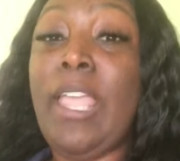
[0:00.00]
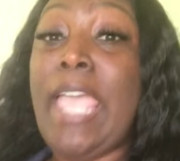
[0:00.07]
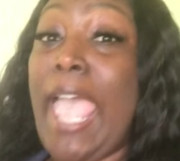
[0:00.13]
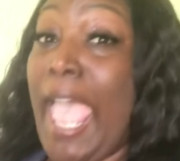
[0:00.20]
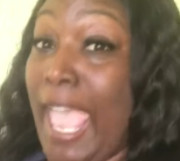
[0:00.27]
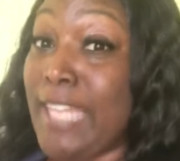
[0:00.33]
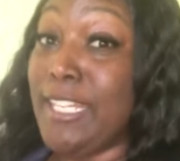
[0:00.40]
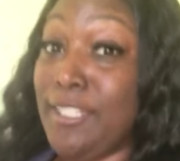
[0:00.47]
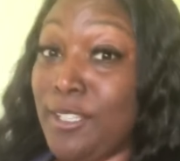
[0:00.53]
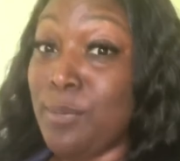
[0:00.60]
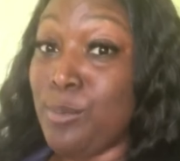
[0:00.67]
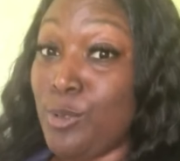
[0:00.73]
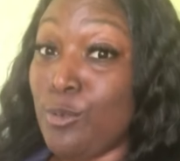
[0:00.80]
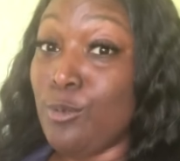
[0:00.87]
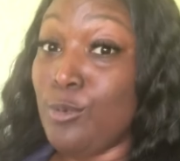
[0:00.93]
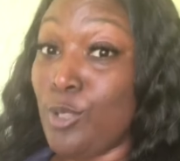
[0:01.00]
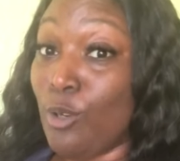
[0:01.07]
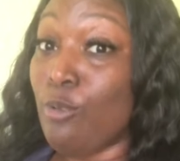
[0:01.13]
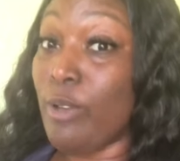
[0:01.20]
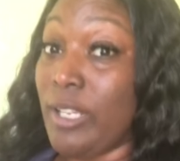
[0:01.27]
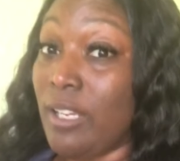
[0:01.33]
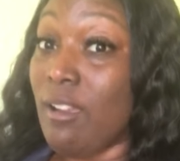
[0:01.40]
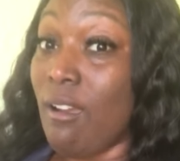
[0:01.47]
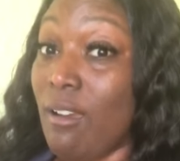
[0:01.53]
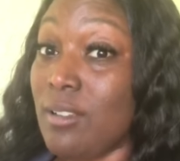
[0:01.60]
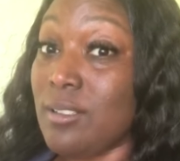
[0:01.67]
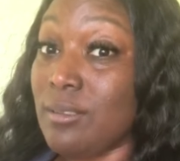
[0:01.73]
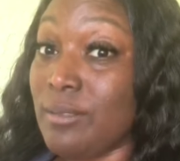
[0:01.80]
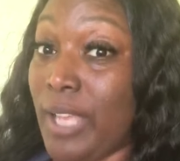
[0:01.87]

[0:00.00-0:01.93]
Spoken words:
adding them to your credit cards.